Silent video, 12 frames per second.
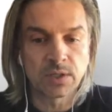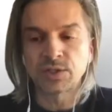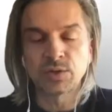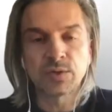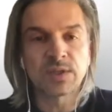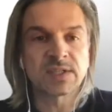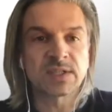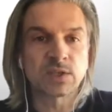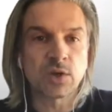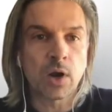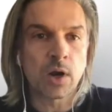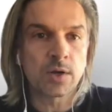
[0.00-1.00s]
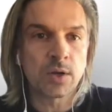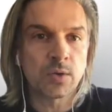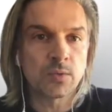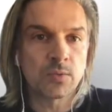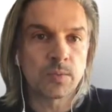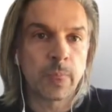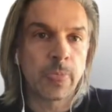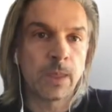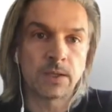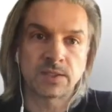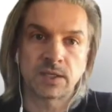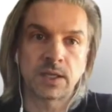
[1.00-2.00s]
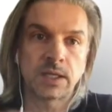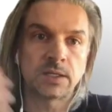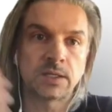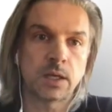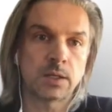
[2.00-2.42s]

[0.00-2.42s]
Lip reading: And to do this in Carto, it's again